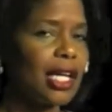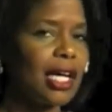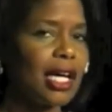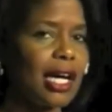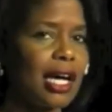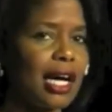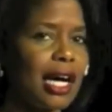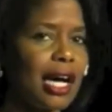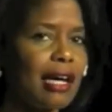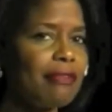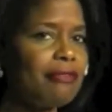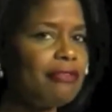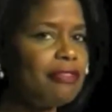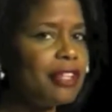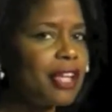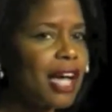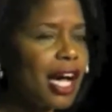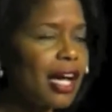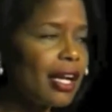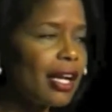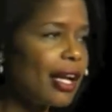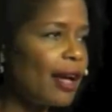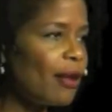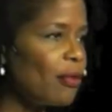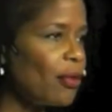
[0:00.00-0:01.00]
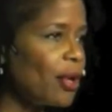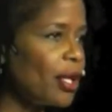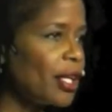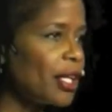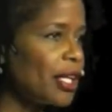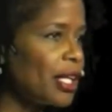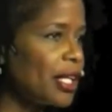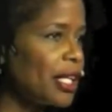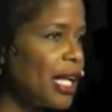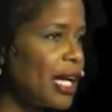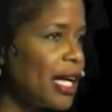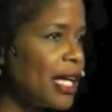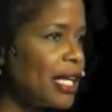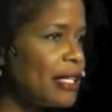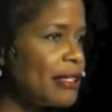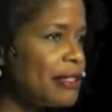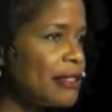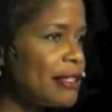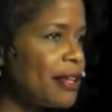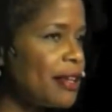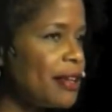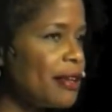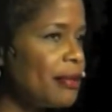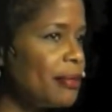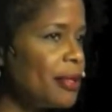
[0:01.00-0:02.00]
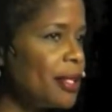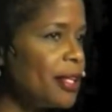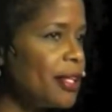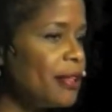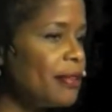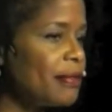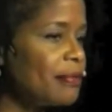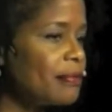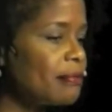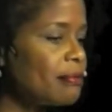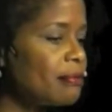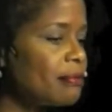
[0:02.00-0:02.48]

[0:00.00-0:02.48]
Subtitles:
I have not had one client say to me,